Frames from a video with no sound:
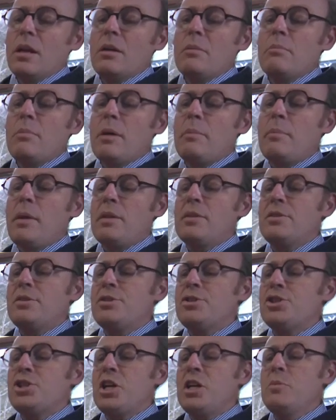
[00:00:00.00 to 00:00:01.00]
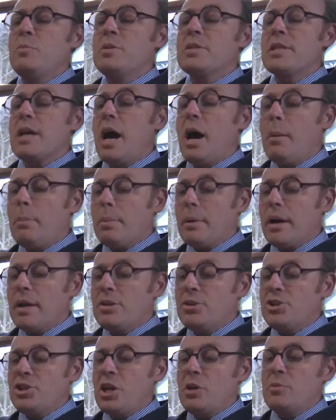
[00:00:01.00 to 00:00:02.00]
My mother's chin was up
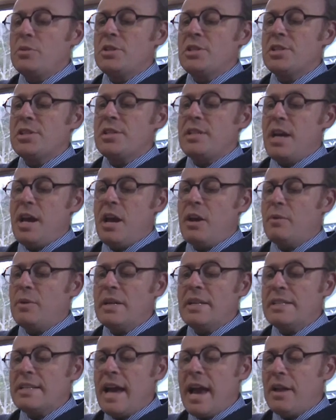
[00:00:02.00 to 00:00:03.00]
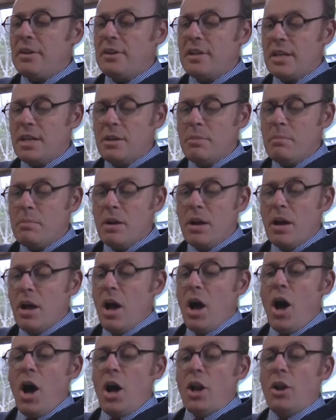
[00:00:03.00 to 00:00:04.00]
and she was staring down at him
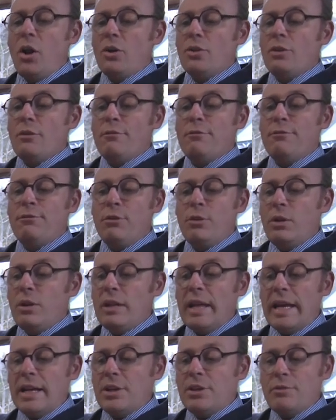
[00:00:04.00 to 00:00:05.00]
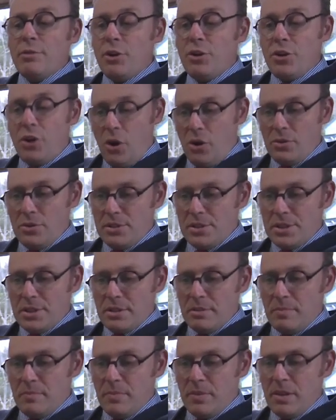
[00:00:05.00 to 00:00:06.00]
along the full length of her
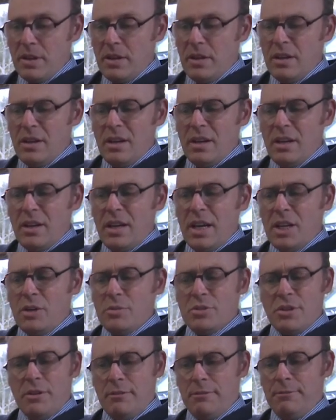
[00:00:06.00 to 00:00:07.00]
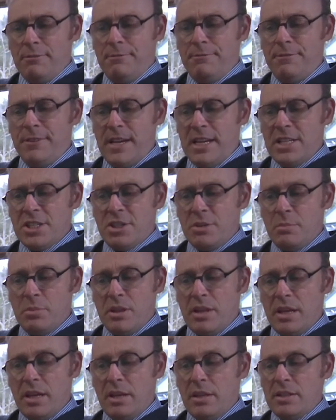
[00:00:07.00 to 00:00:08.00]
nose. It was a fearsome
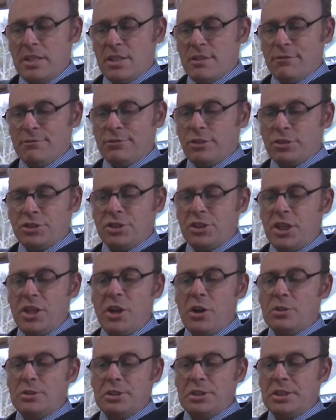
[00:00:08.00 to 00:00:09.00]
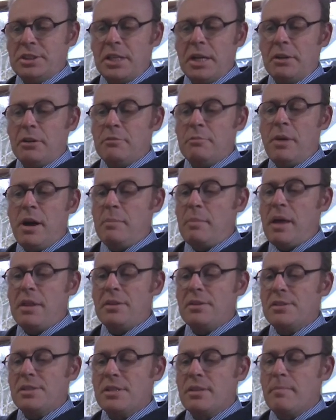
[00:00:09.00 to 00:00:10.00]
thing, this frosty nose stare of my
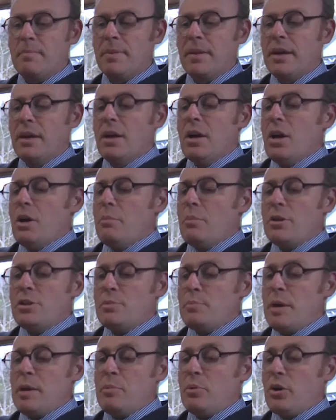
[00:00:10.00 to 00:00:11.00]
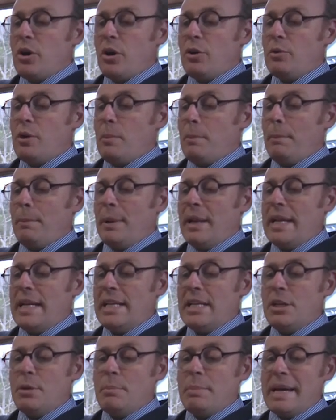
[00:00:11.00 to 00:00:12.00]
mother's. Most people go
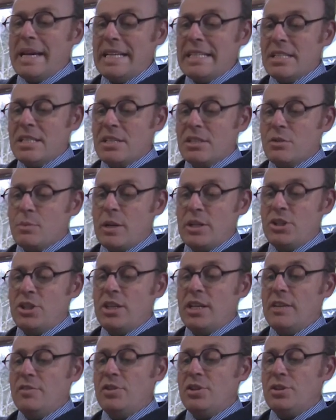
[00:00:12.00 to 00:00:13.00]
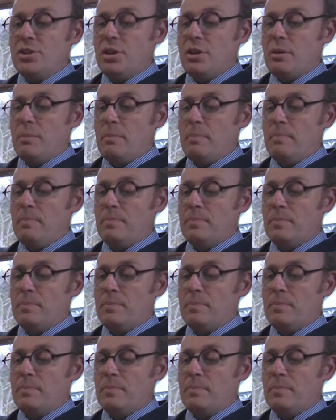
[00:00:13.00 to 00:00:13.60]
completely to pieces when she gives it to them.